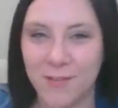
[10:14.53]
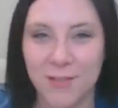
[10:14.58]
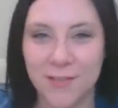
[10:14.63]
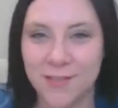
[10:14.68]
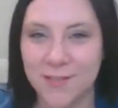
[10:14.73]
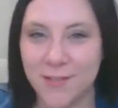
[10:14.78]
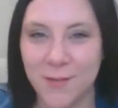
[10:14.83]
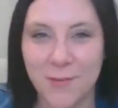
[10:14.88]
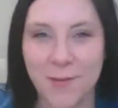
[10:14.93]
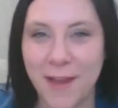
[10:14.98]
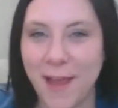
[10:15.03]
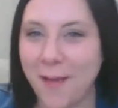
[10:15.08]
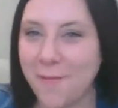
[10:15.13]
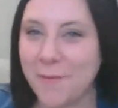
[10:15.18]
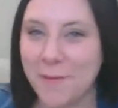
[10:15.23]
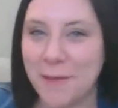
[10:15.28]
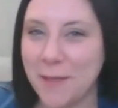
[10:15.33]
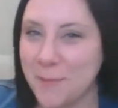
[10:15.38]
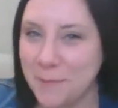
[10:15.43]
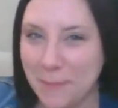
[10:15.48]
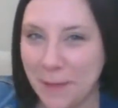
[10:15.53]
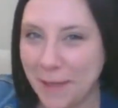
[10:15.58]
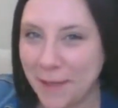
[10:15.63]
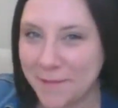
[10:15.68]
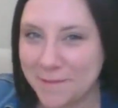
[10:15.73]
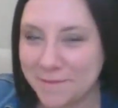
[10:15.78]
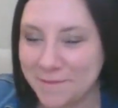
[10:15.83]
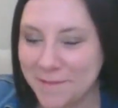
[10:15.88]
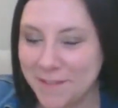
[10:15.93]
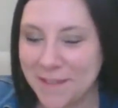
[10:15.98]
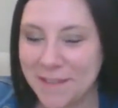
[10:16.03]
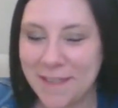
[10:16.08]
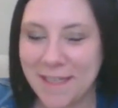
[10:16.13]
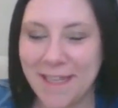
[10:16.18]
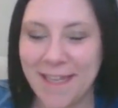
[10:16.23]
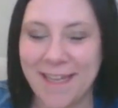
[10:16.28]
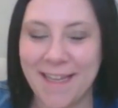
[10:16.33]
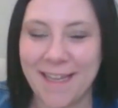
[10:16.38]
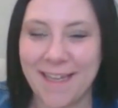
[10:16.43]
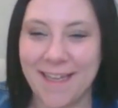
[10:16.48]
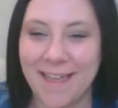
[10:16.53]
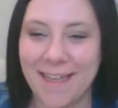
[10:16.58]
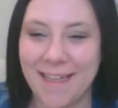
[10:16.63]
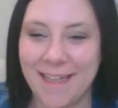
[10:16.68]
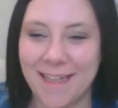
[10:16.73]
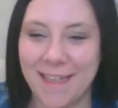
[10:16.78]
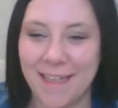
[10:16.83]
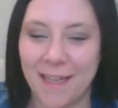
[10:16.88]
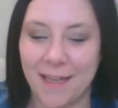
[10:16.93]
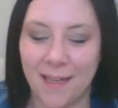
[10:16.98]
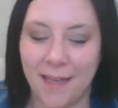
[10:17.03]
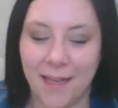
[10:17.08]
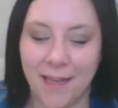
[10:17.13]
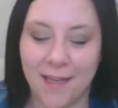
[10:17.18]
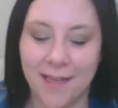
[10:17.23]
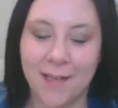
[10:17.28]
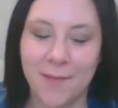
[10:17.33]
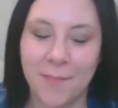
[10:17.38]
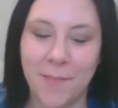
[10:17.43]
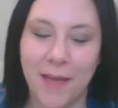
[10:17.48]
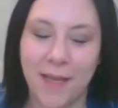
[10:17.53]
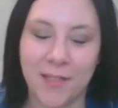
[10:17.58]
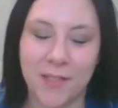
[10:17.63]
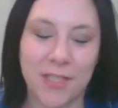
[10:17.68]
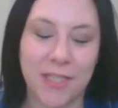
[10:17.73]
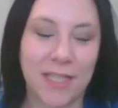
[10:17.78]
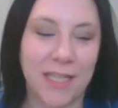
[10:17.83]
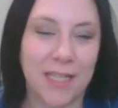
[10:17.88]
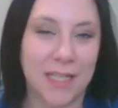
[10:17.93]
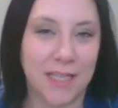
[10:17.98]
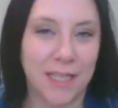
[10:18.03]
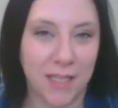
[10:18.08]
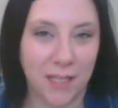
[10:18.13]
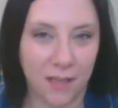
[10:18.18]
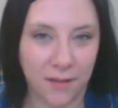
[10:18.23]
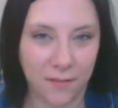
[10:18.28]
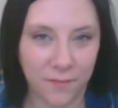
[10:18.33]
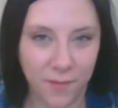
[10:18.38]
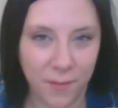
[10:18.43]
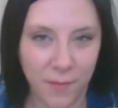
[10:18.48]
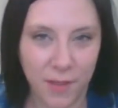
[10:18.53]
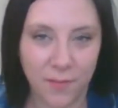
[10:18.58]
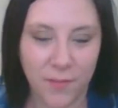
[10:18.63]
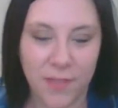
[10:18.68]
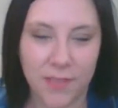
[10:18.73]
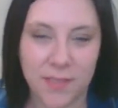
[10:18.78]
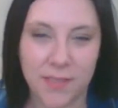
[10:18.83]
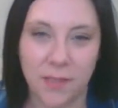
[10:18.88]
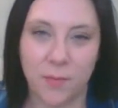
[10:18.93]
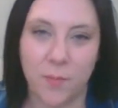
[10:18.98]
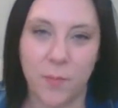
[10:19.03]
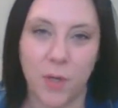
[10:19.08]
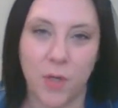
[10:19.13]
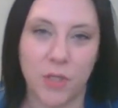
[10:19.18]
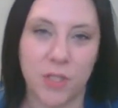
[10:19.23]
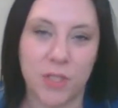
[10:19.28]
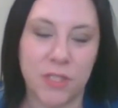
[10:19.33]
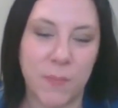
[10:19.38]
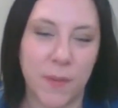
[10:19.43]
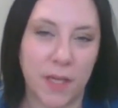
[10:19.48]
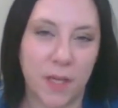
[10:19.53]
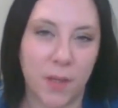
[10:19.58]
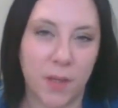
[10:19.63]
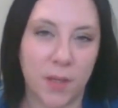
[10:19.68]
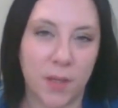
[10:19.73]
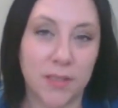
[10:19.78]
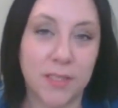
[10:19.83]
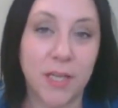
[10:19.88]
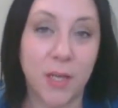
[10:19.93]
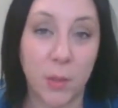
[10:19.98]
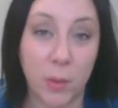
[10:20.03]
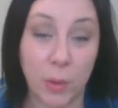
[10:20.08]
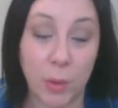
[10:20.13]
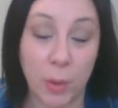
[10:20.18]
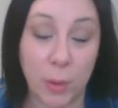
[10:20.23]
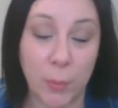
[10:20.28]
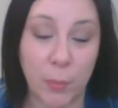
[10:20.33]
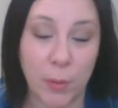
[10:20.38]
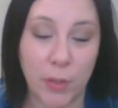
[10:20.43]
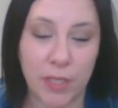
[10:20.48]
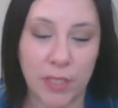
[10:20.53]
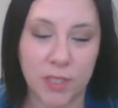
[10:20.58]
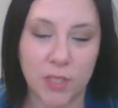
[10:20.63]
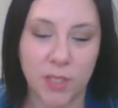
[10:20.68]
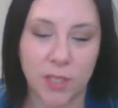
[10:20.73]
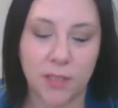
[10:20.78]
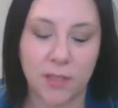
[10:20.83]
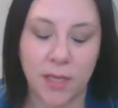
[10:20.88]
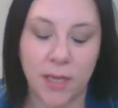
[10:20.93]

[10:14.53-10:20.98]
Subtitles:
just don't have it in me. And I ended up actually getting laid off from there because they were purchased by Taylor Corporation.